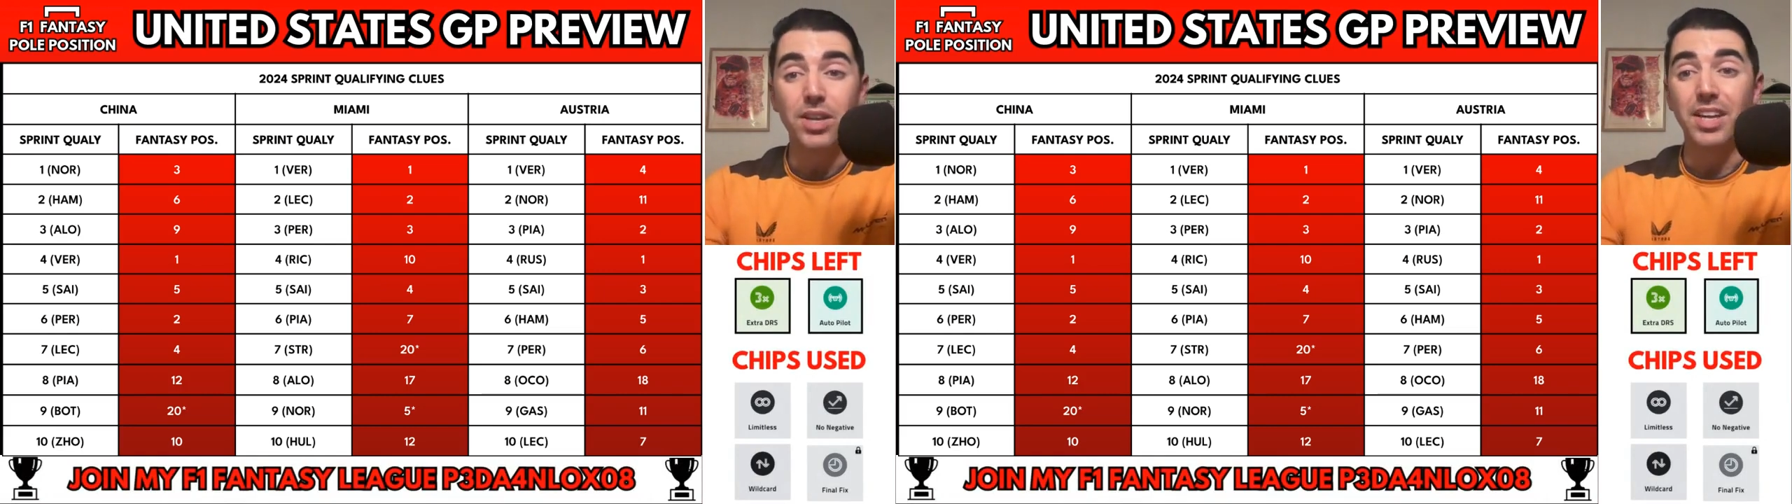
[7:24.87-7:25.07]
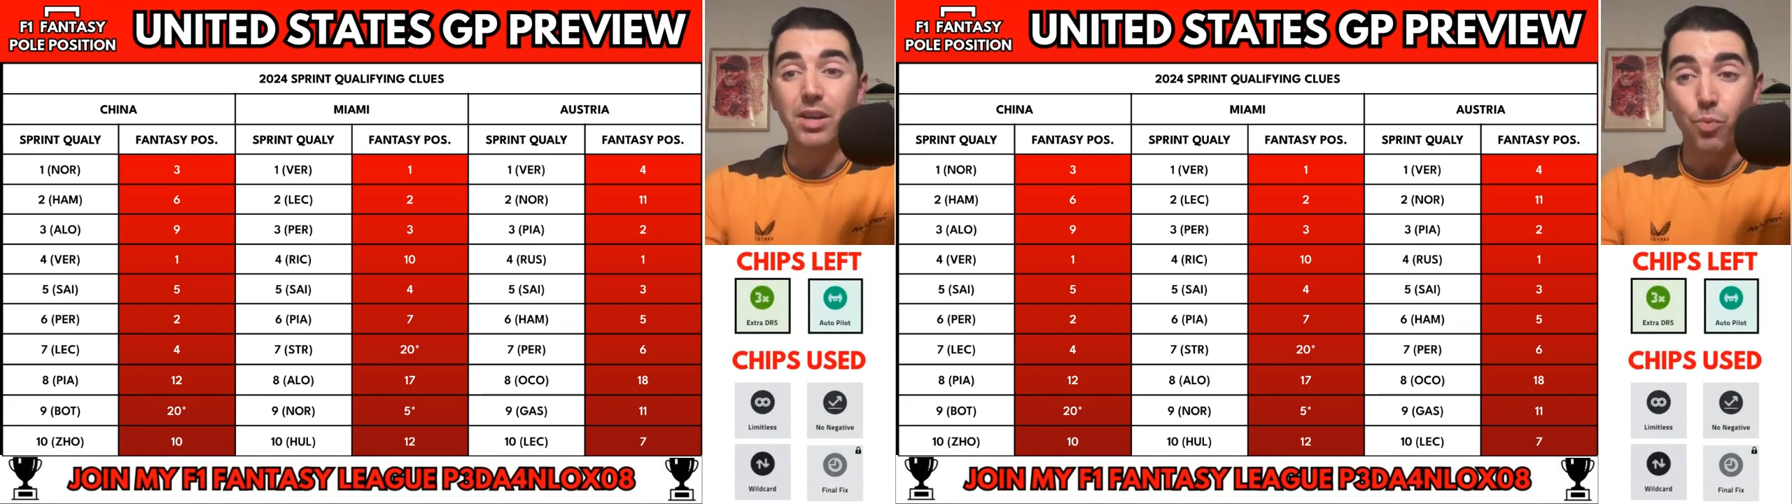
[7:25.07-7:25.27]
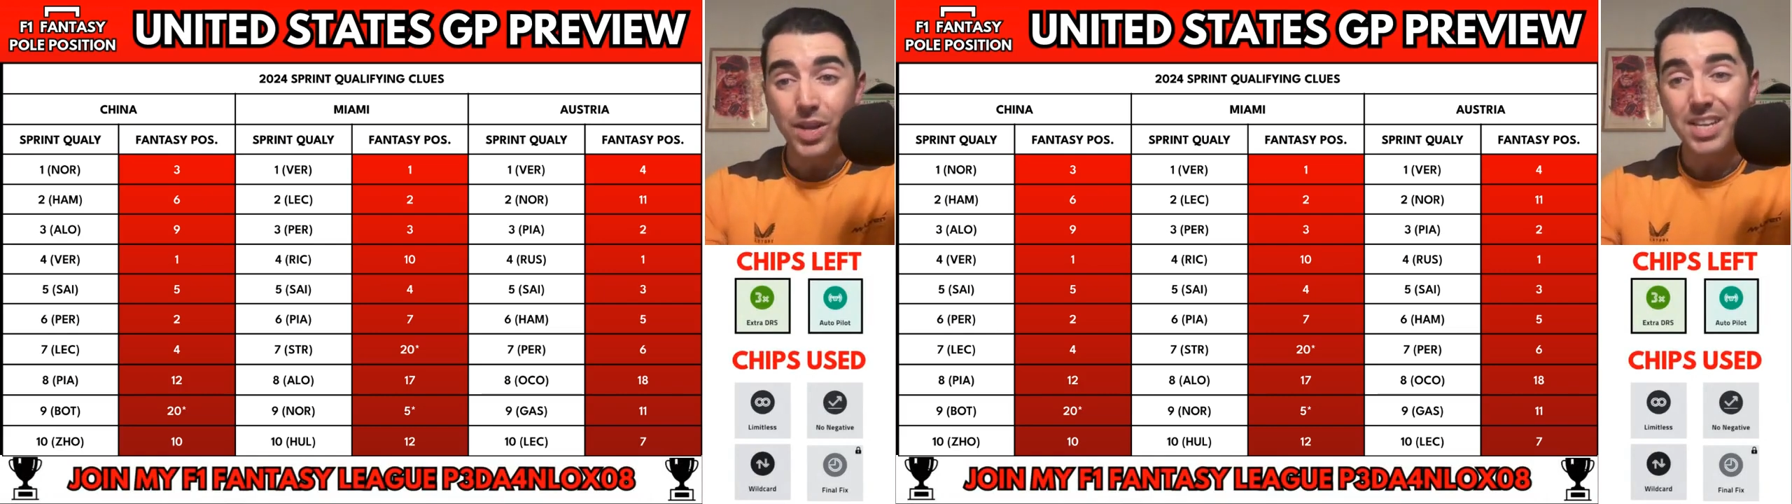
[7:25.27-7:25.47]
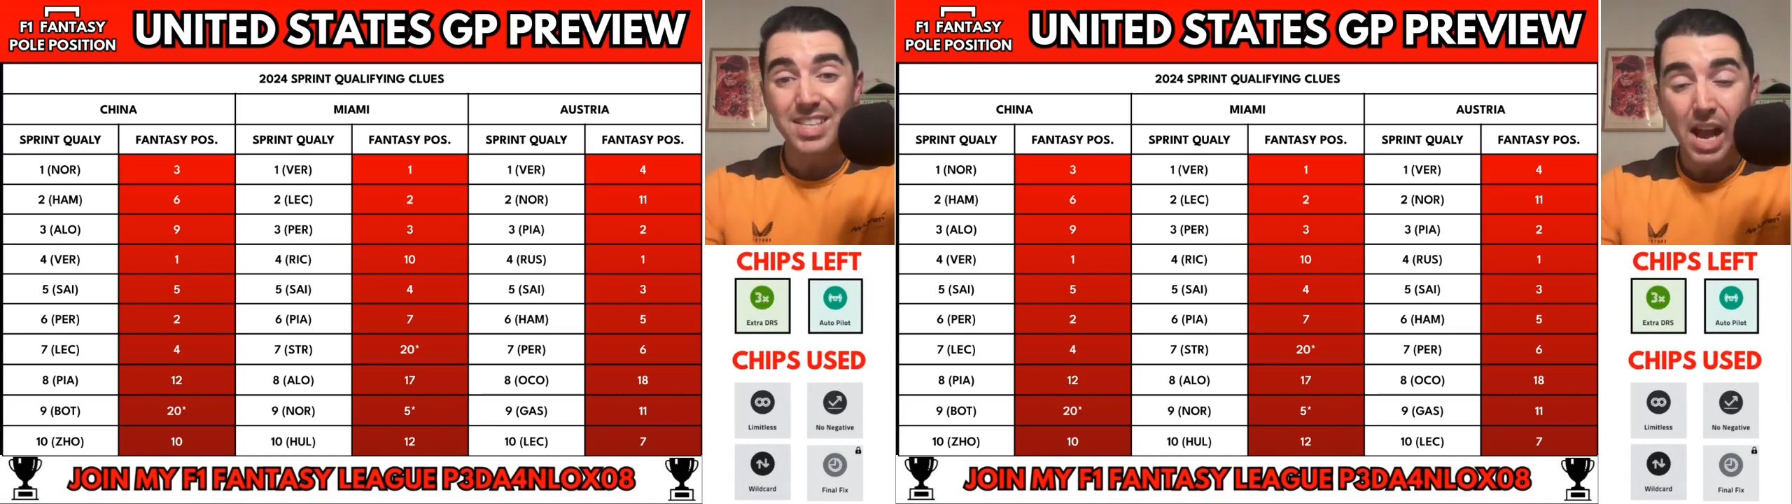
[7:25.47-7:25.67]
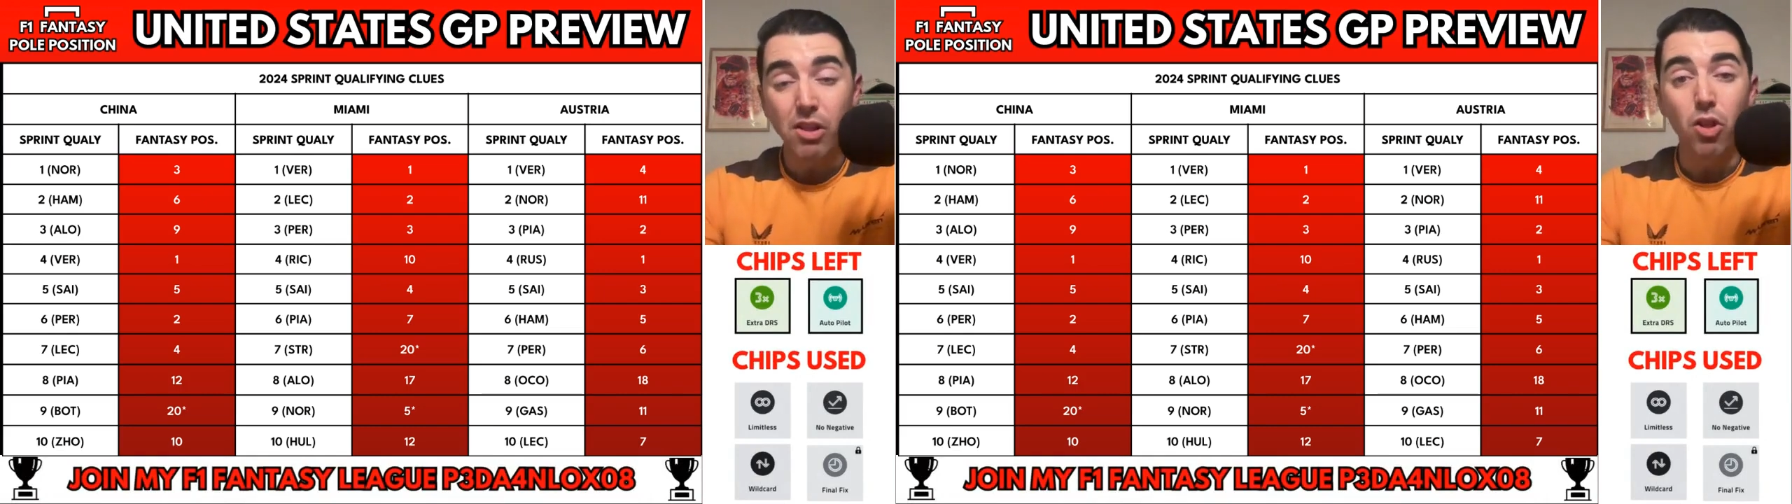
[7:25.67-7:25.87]
Like, we can
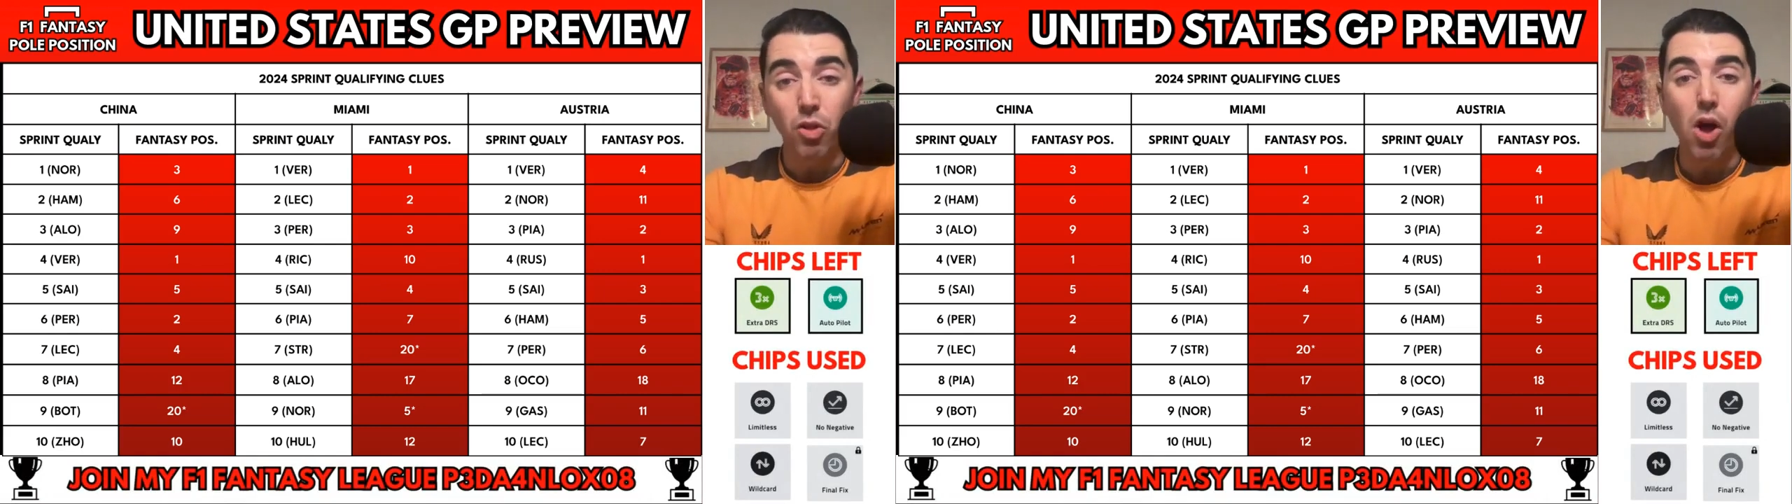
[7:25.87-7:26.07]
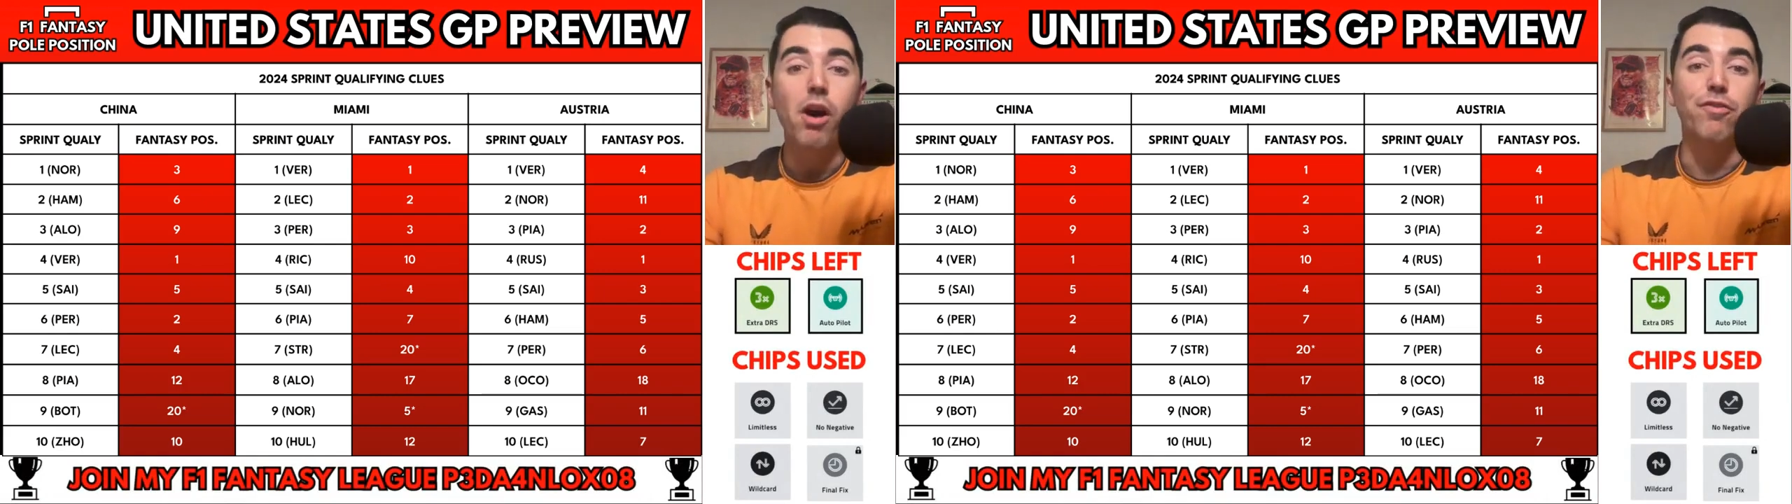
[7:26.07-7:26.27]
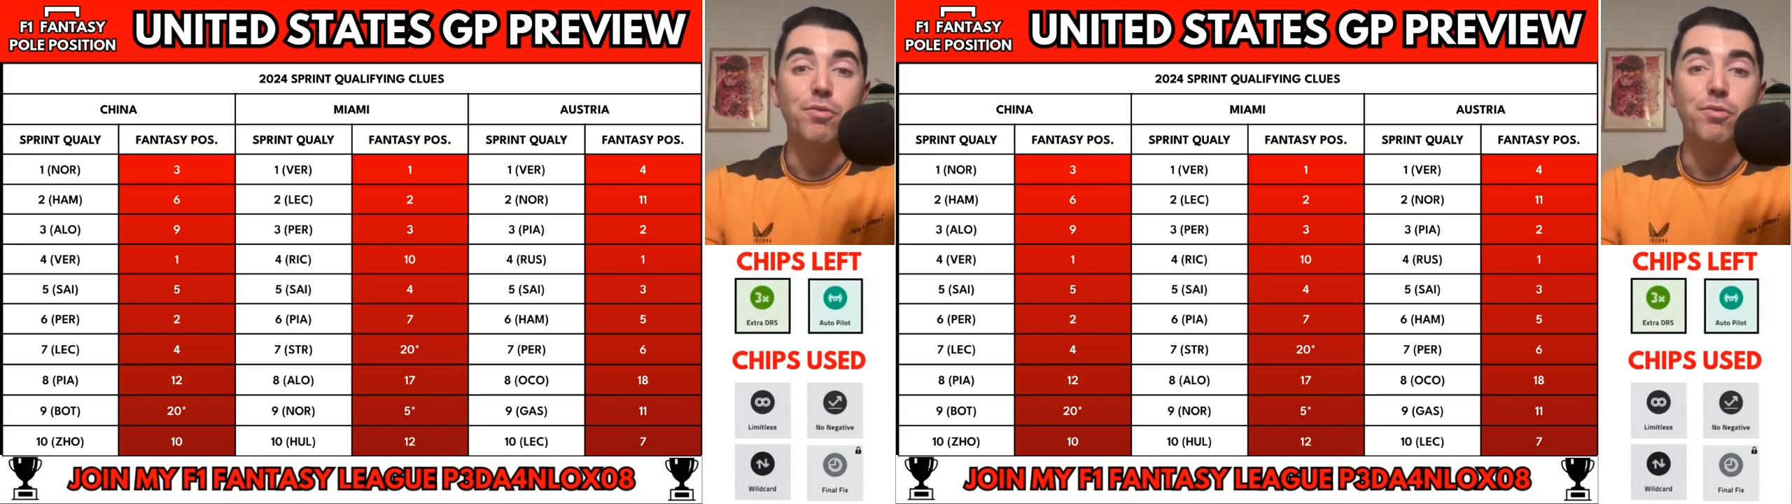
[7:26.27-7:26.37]
tell a lot